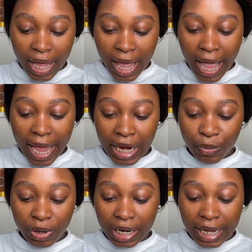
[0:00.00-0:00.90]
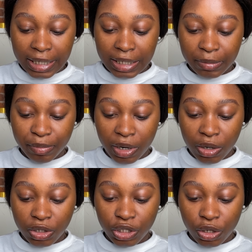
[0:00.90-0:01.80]
I really like this brow
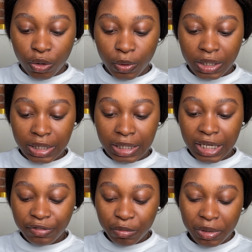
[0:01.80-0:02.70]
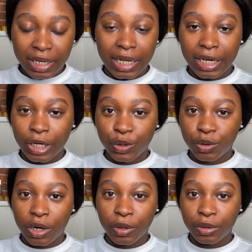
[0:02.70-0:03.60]
gel. It gives me that
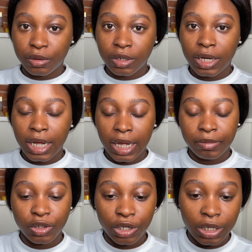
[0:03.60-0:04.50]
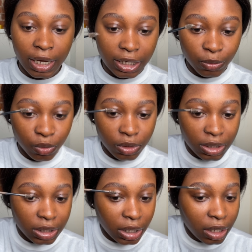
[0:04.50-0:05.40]
natural look. I'm sure you guys would
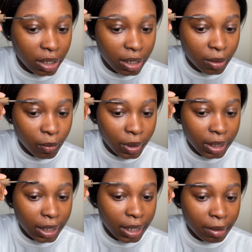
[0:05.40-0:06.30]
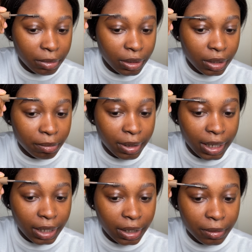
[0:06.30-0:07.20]
see when I'm done
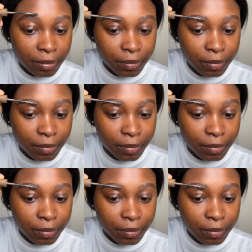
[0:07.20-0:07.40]
applying.